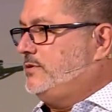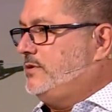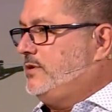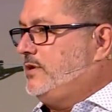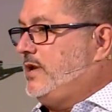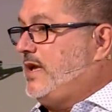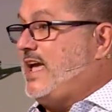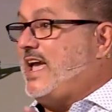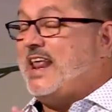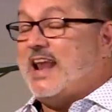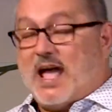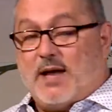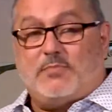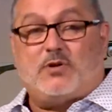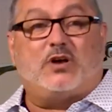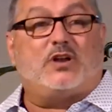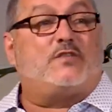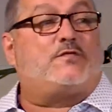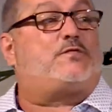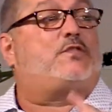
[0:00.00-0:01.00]
and I'm
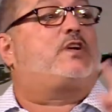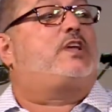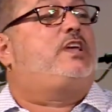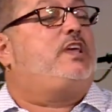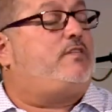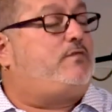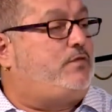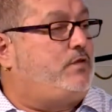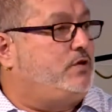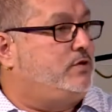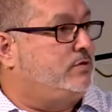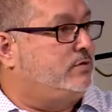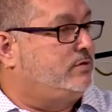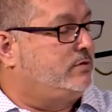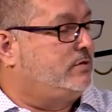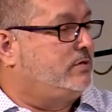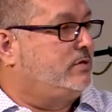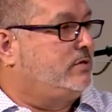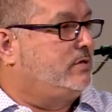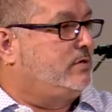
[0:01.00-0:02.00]
going to forgive you
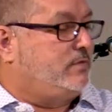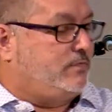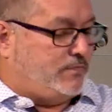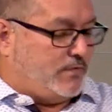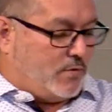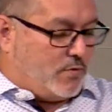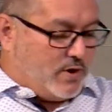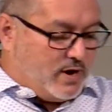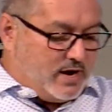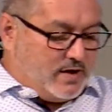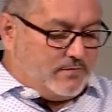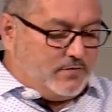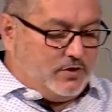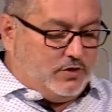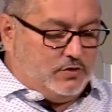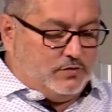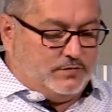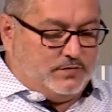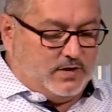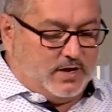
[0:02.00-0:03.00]
for whatever
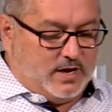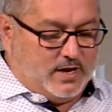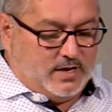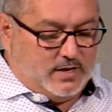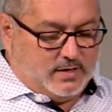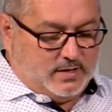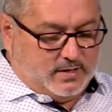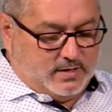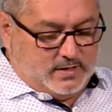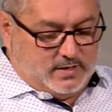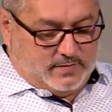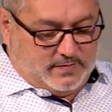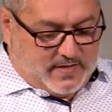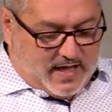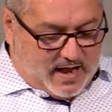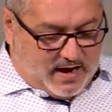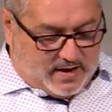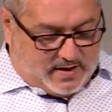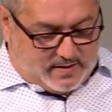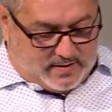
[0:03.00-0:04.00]
you've done.
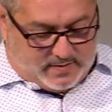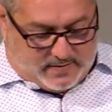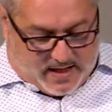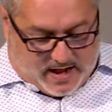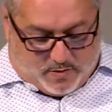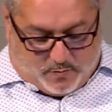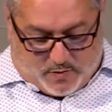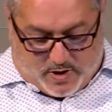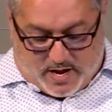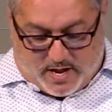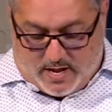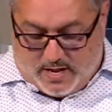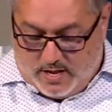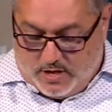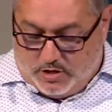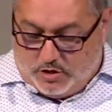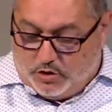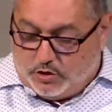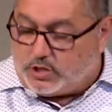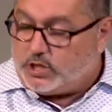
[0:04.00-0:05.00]
That way
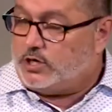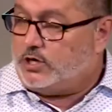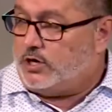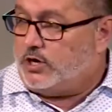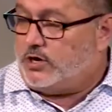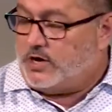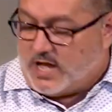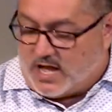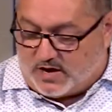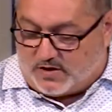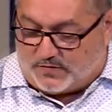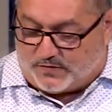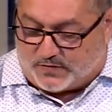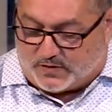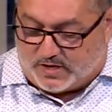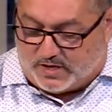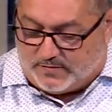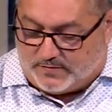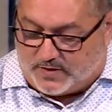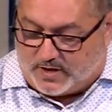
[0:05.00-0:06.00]
you can learn how to
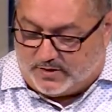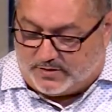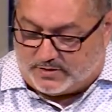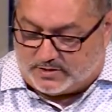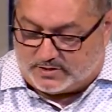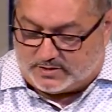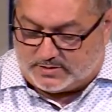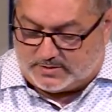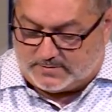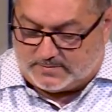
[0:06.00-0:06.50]
forgive others.